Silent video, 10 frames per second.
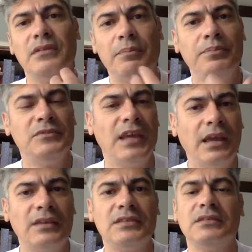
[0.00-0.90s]
the
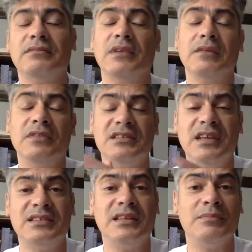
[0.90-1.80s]
ticks, even the
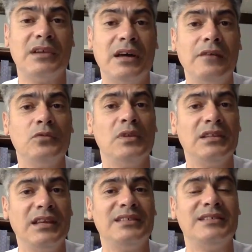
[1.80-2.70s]
ticks themselves, when
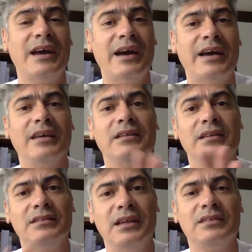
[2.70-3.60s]
the ticks die and
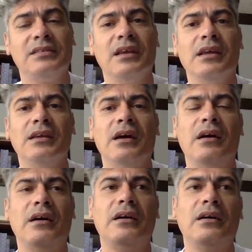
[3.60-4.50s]
the ticks
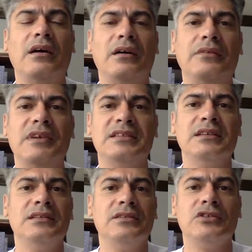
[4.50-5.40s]
are
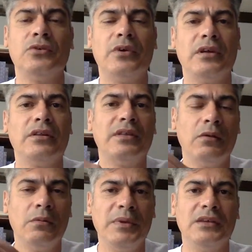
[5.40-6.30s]
resident in the soil,
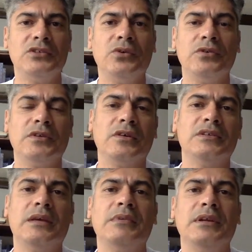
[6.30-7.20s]
they will be a source of
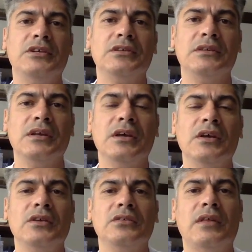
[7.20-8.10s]
contamination.
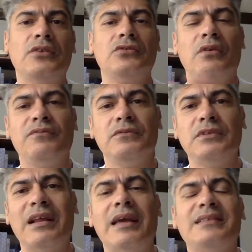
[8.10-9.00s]
So those sort of
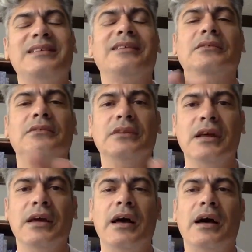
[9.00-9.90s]
classical
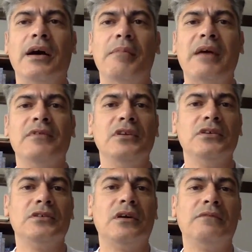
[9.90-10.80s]

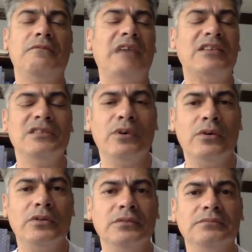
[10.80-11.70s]
avenues of
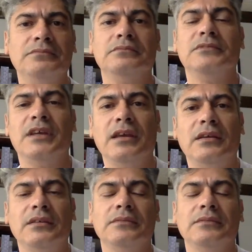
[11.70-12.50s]
vector-borne pick,